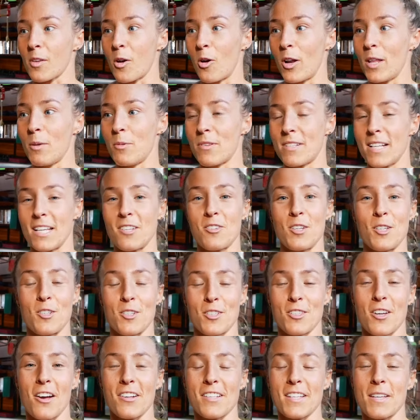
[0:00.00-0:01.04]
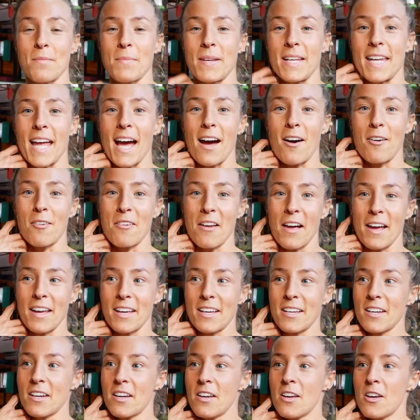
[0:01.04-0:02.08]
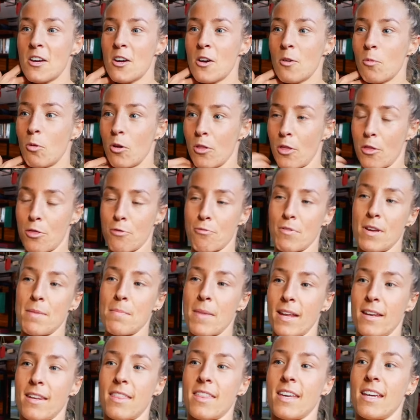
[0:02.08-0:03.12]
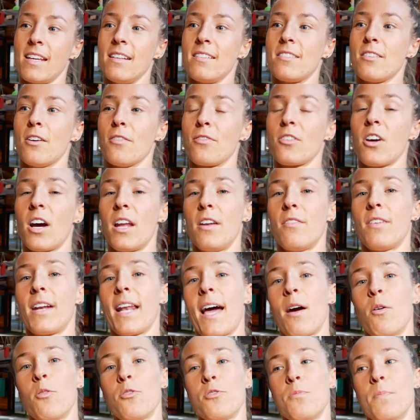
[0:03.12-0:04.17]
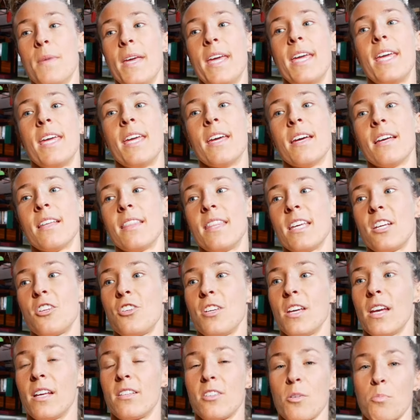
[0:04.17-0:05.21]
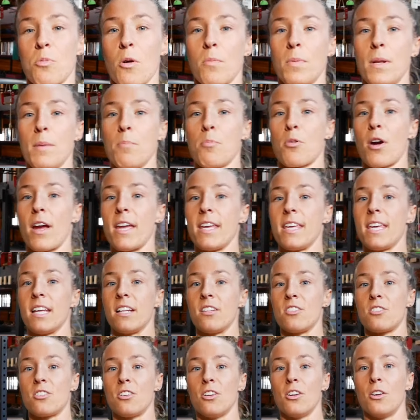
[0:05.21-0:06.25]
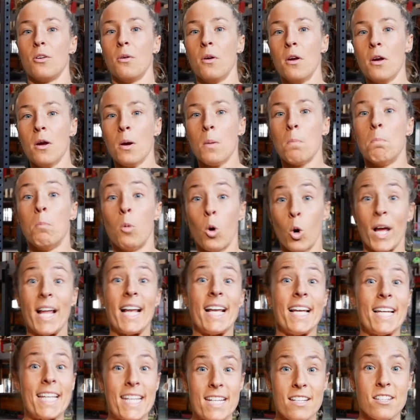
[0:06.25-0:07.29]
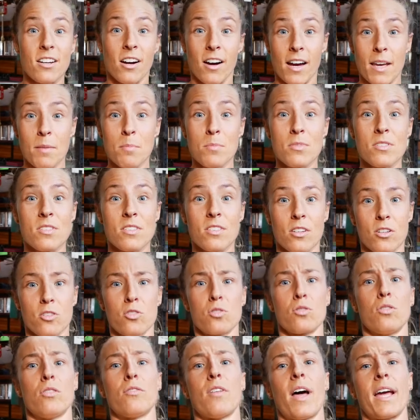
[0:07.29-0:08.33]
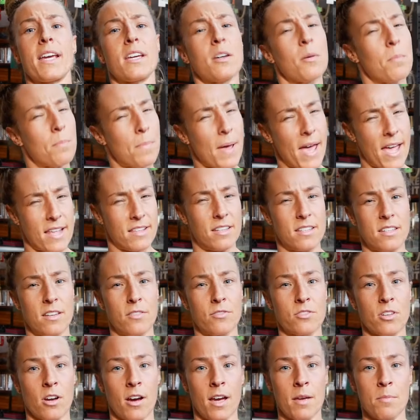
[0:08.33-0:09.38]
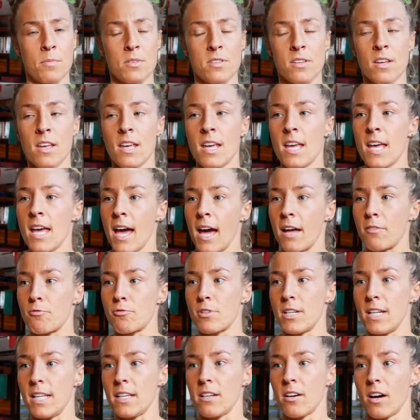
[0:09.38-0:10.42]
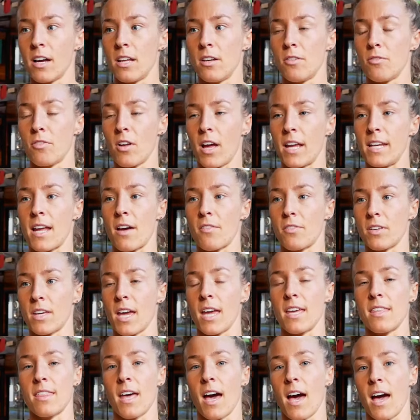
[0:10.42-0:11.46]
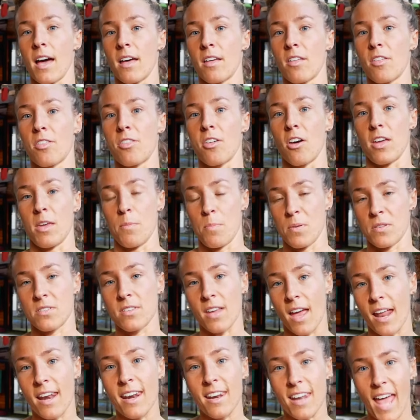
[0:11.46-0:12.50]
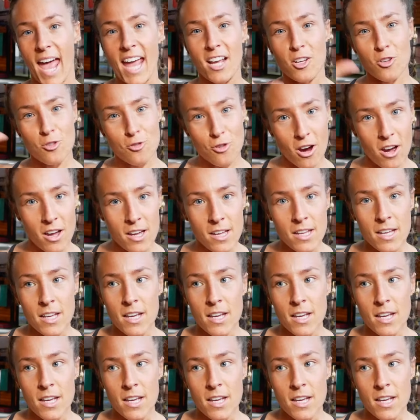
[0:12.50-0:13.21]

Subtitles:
Ollie was literally just asking me now, like, what the three main things that have kind of allowed me this year to probably break into more elite times than sort of like competitive times, and really kind of like navigate that 30% extra.